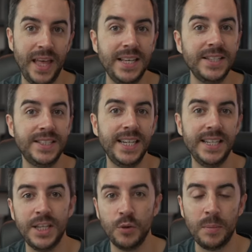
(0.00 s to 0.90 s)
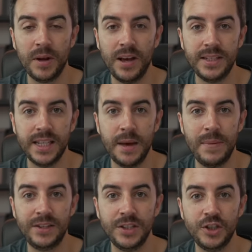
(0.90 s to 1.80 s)
They can see that a reply to their
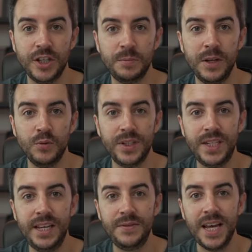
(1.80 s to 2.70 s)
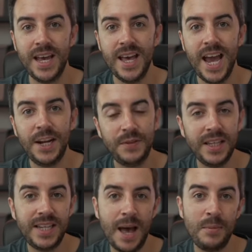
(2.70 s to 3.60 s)
message has been received, and if they
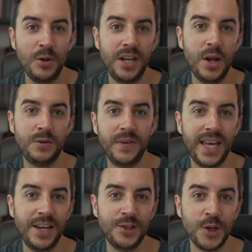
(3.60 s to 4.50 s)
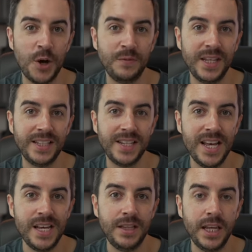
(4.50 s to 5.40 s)
tap on the notification of this,
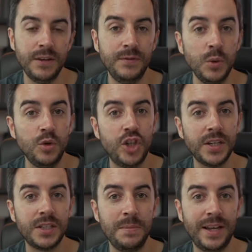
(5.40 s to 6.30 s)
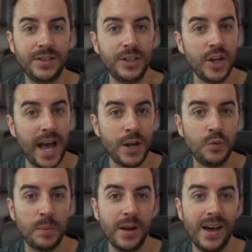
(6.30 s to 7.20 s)
they can view just the message and
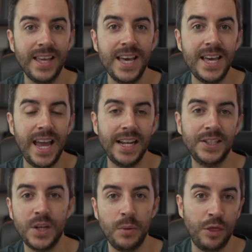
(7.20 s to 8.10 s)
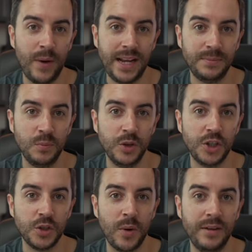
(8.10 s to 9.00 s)
reply in its own thread, which
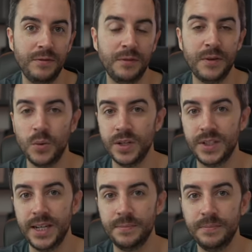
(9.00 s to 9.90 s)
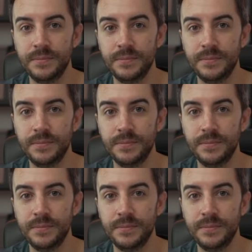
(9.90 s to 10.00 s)
is great for focusing.